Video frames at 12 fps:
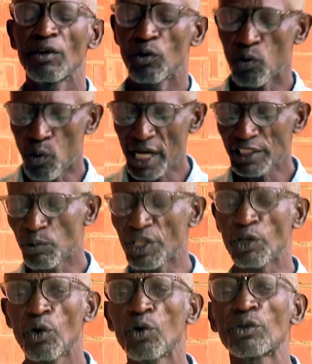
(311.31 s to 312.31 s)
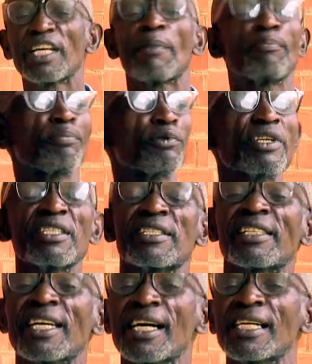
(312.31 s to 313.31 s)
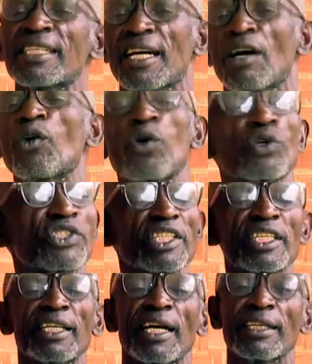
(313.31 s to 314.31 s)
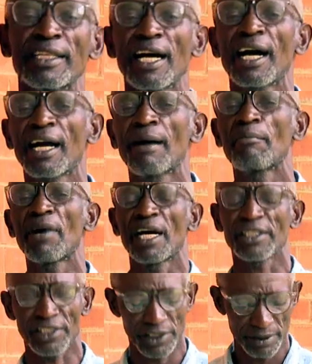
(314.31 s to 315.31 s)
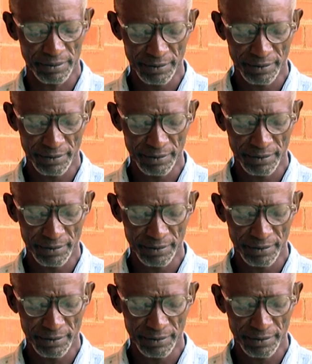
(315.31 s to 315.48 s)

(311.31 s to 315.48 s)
what we call the pre-starter or chicken duck mash.